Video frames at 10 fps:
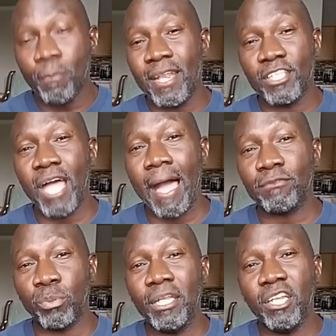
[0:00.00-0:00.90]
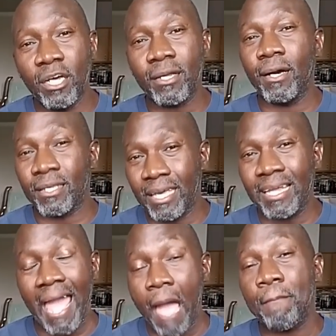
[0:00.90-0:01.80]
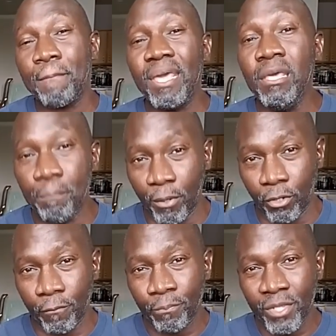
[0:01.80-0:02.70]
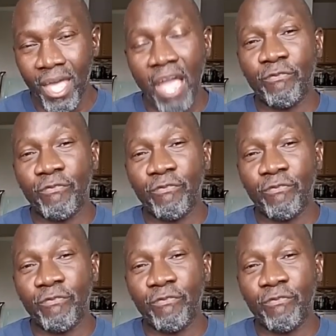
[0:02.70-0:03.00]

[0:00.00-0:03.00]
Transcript: Too many times we look again at people